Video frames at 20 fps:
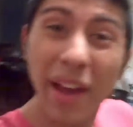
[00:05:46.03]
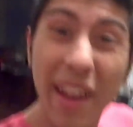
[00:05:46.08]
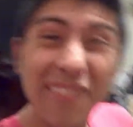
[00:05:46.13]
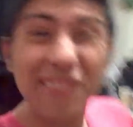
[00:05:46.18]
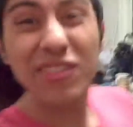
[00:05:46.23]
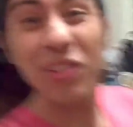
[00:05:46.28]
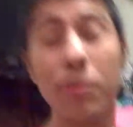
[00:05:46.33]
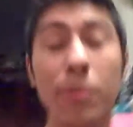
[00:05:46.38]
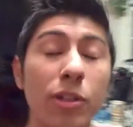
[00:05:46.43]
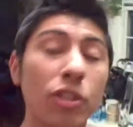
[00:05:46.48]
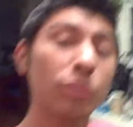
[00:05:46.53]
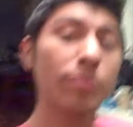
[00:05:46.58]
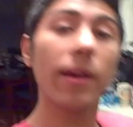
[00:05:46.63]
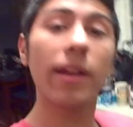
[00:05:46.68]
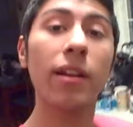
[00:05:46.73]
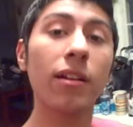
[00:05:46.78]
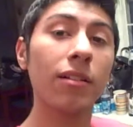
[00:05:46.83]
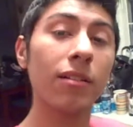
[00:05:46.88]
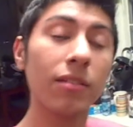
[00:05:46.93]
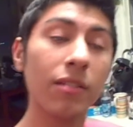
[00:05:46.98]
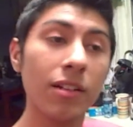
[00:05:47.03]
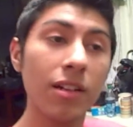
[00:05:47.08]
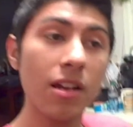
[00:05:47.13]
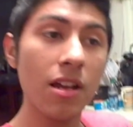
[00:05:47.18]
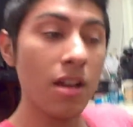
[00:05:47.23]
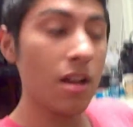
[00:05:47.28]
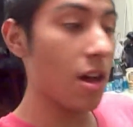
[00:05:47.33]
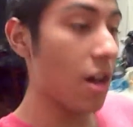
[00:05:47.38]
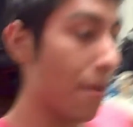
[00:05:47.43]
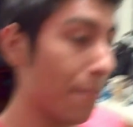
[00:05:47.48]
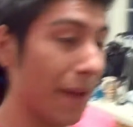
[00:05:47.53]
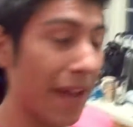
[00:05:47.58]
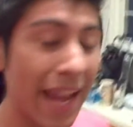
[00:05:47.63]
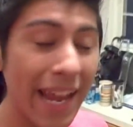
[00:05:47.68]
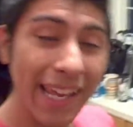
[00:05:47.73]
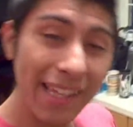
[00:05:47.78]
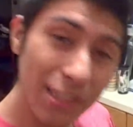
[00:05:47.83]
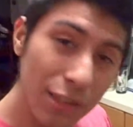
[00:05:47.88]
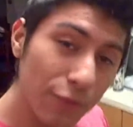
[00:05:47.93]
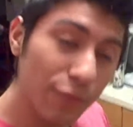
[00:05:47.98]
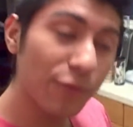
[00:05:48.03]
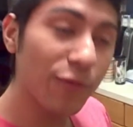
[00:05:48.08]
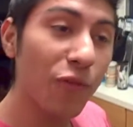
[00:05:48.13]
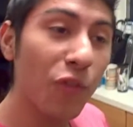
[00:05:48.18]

way, I feel much better. Um, I ate some